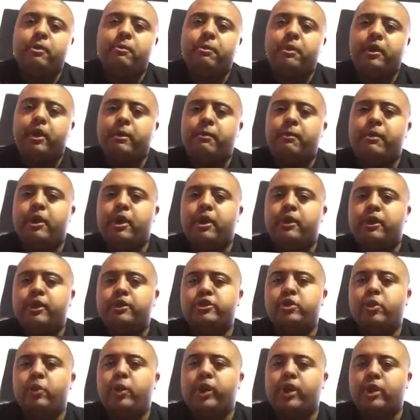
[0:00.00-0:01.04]
but apparently
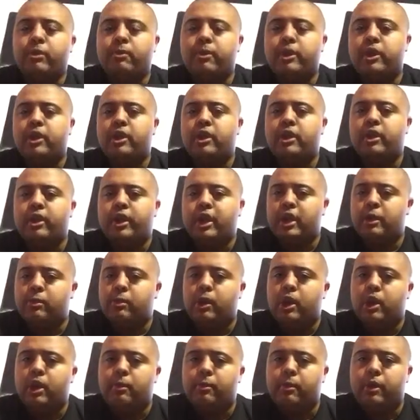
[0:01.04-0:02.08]
to Wikipedia it came
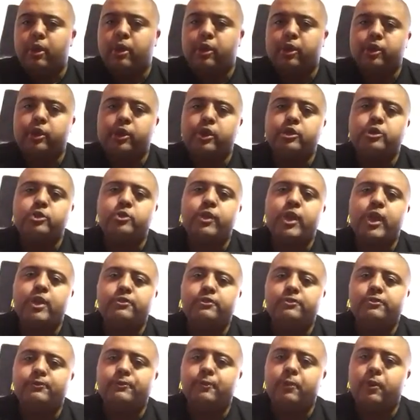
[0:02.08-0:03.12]
out in America in
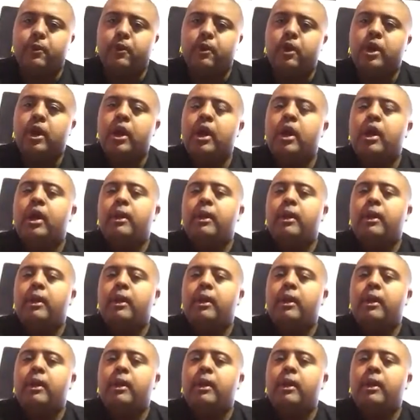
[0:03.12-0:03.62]
2004.